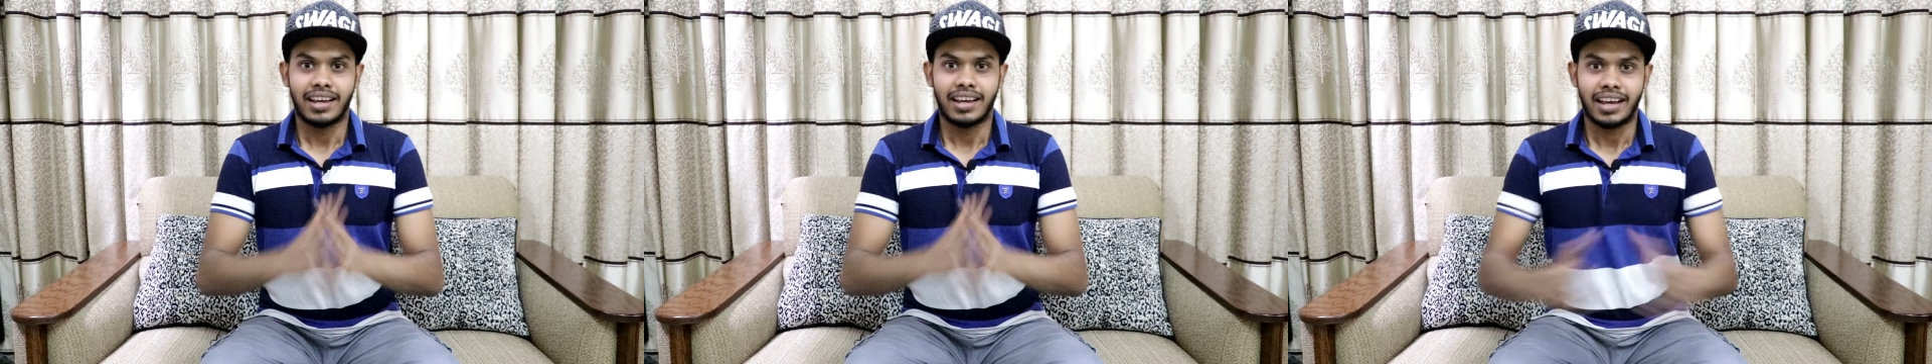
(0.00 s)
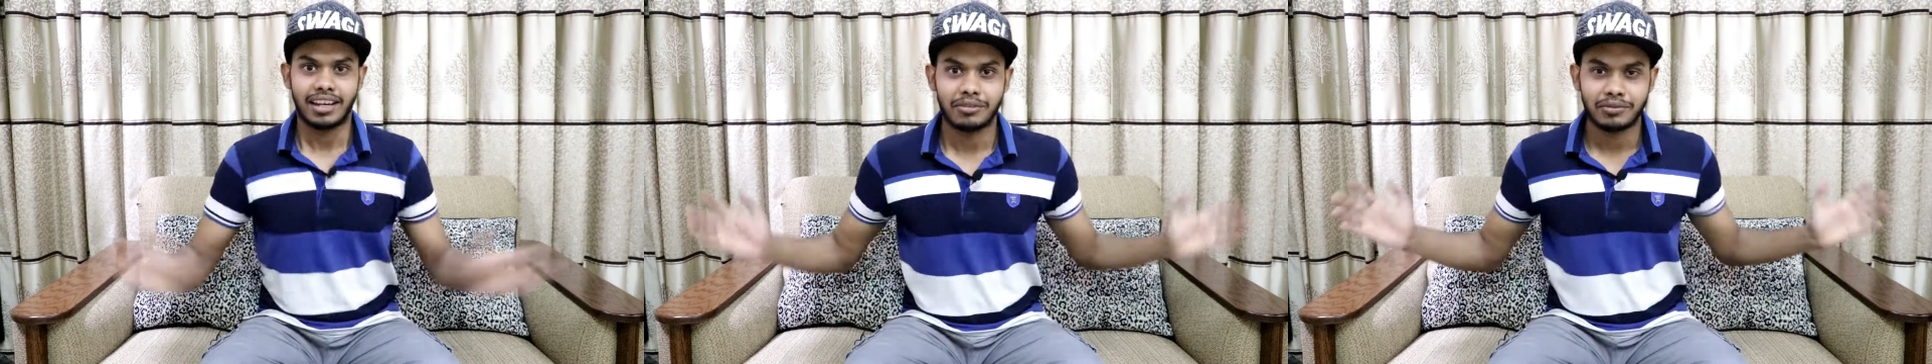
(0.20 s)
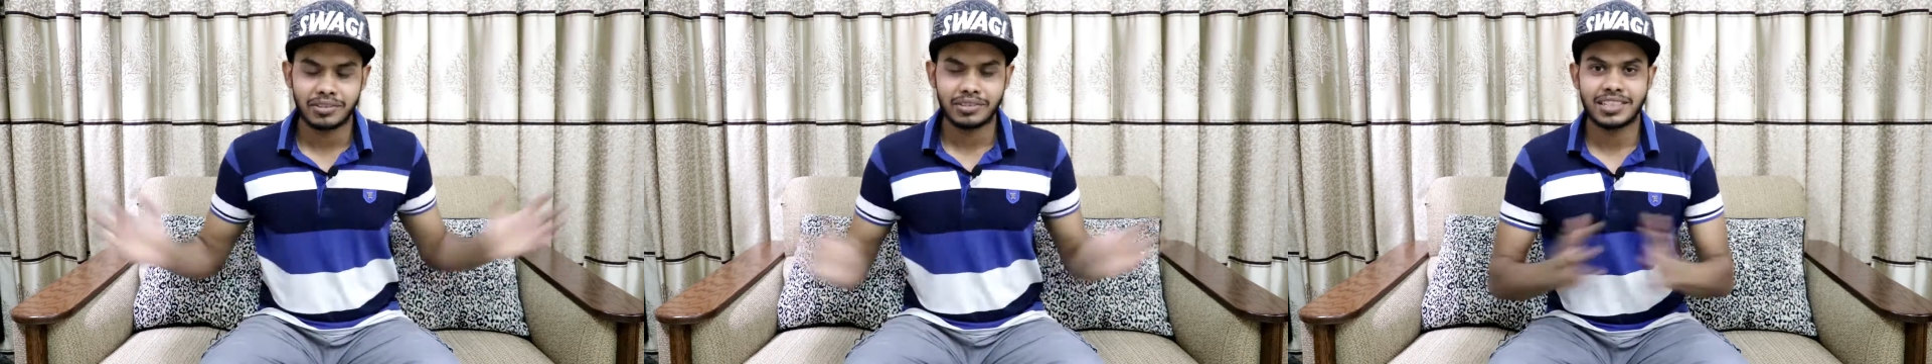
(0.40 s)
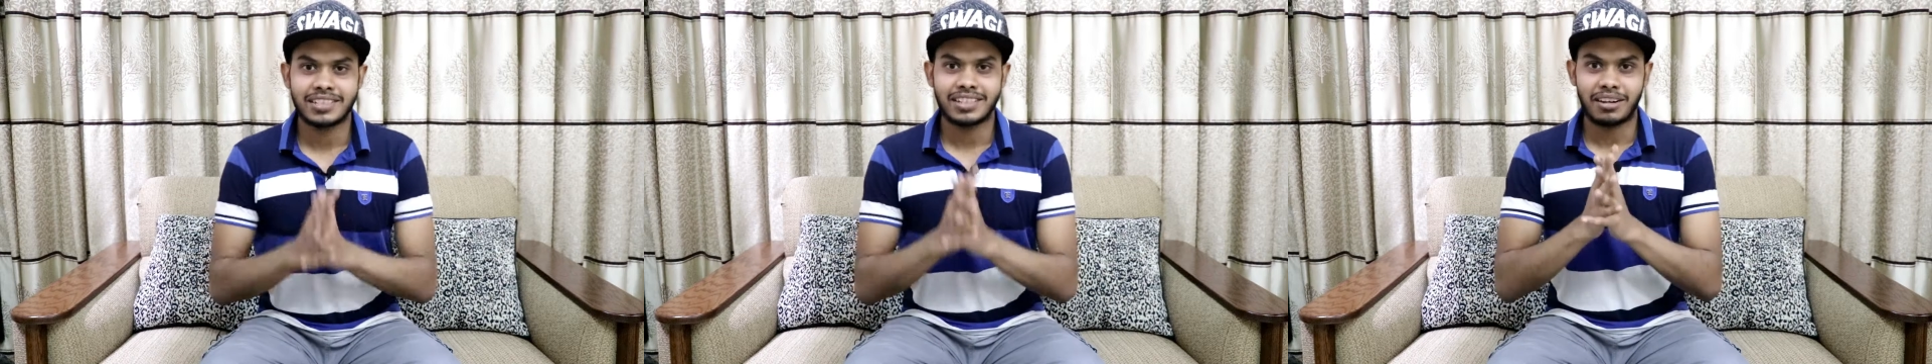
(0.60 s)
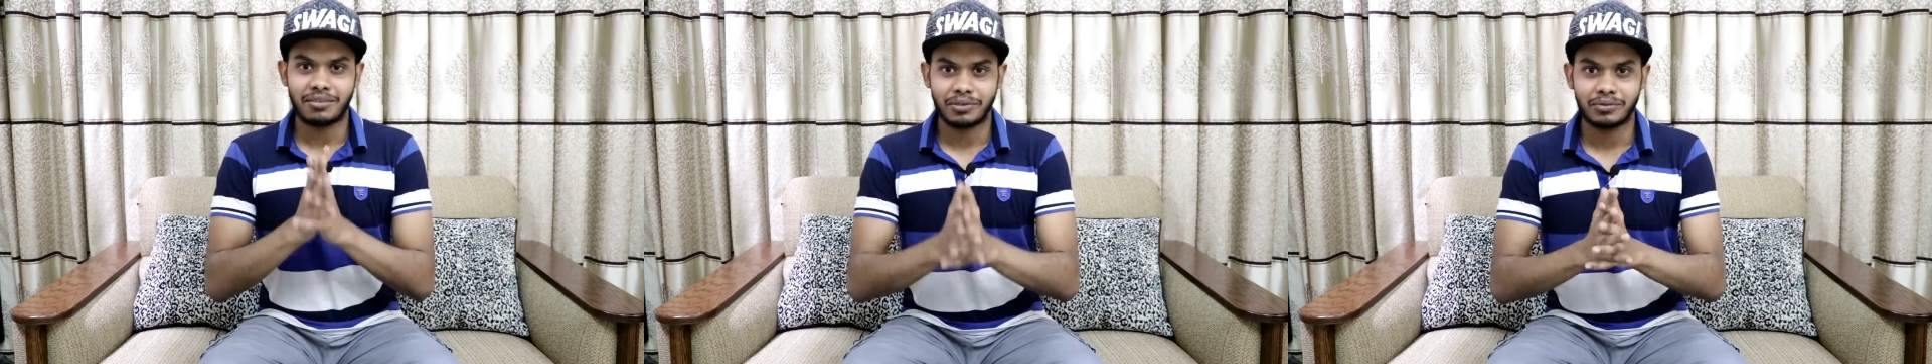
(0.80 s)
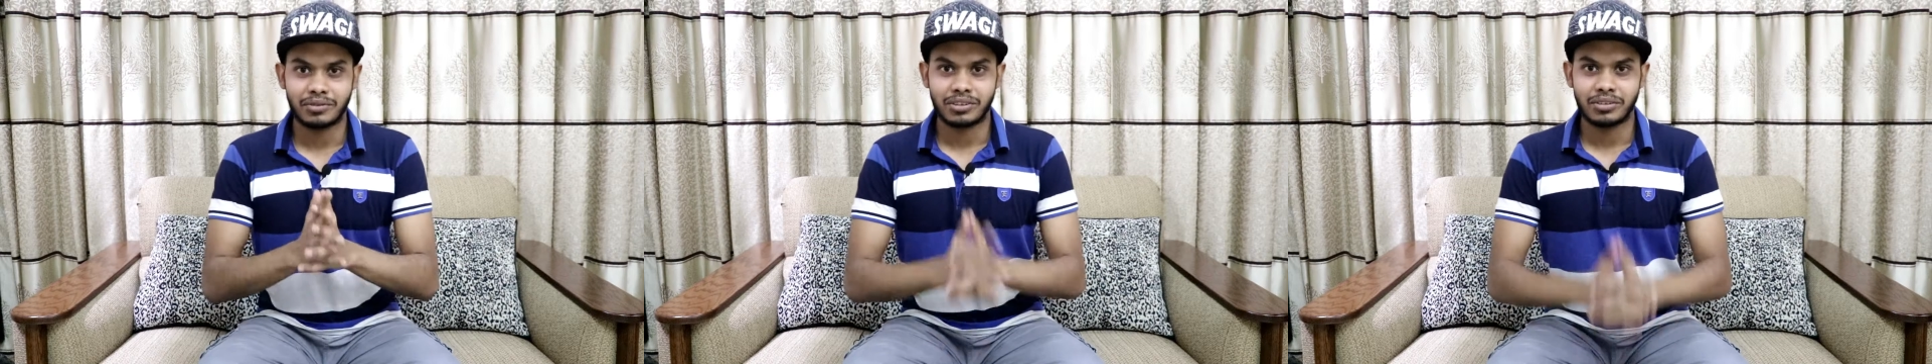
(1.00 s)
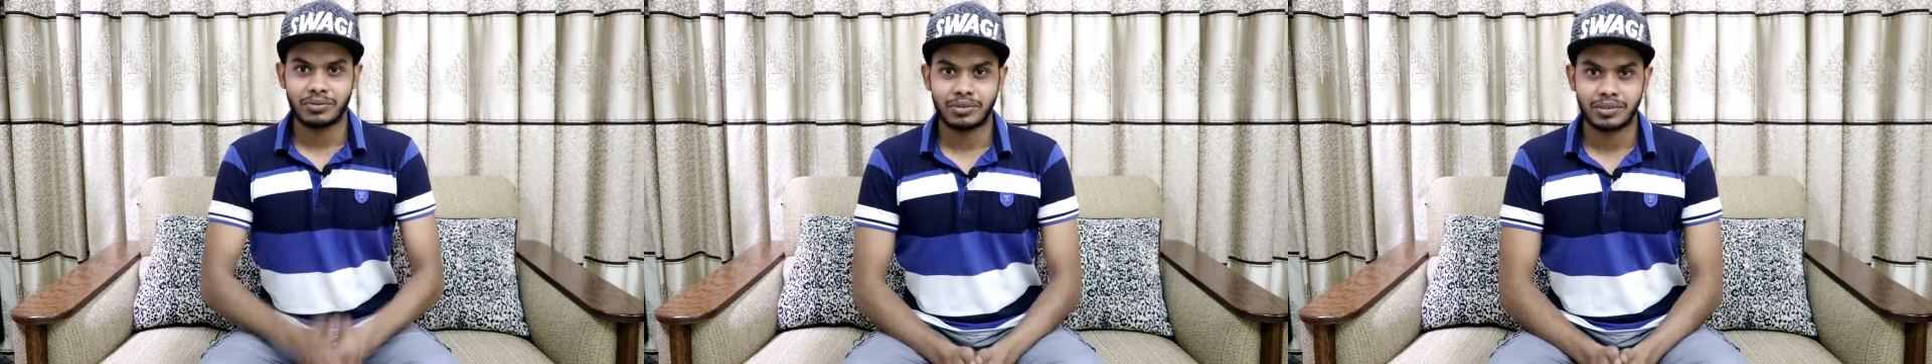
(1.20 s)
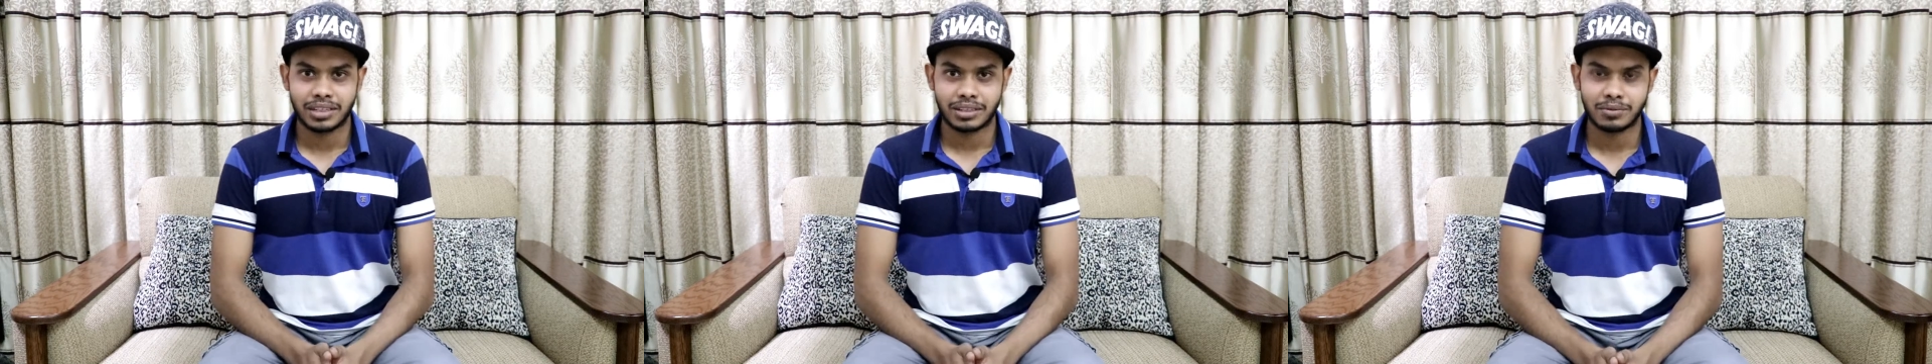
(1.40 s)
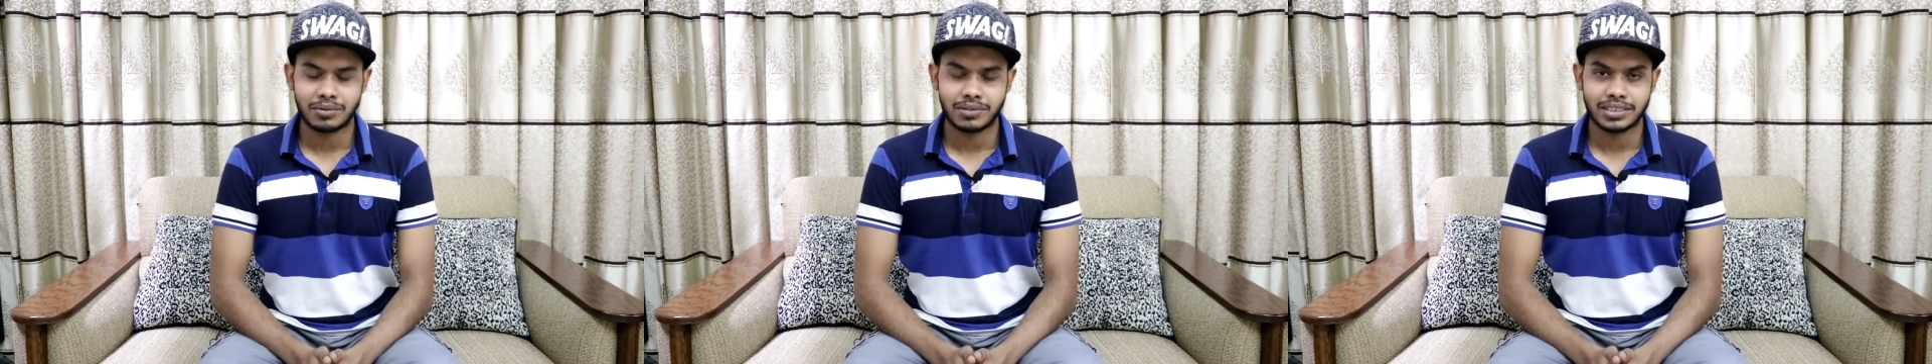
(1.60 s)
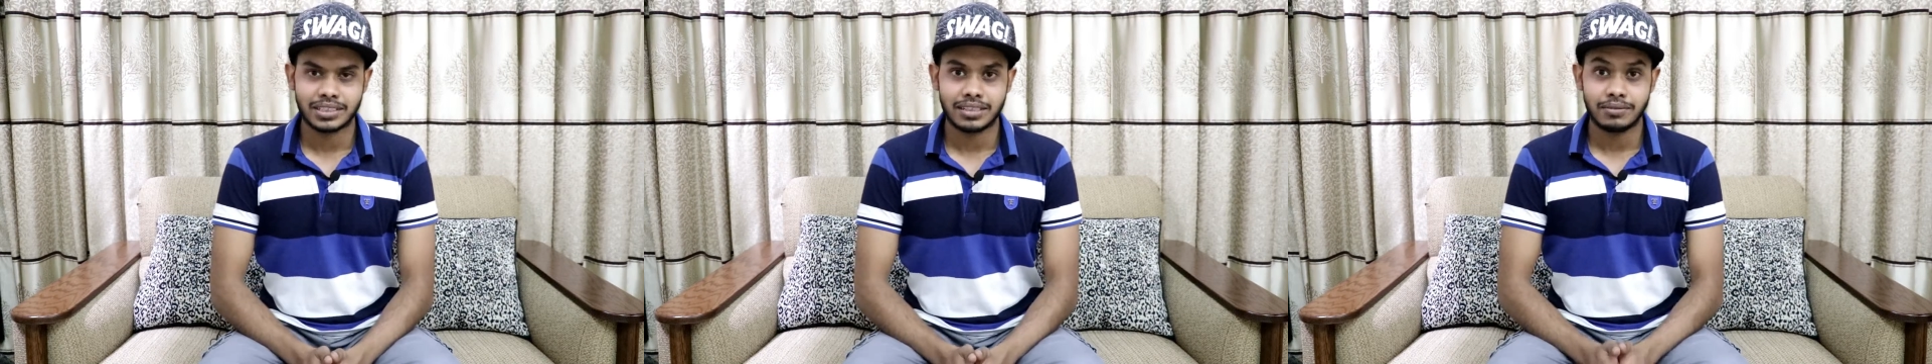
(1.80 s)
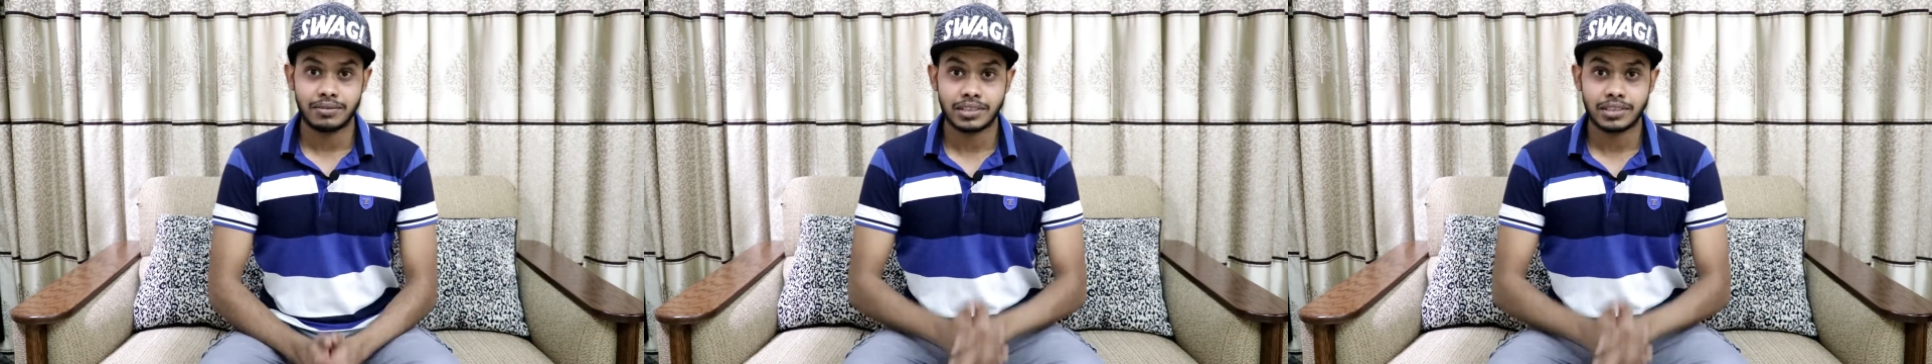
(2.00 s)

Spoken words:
Hello viewers, RAFI in front of you. Welcome to my channel.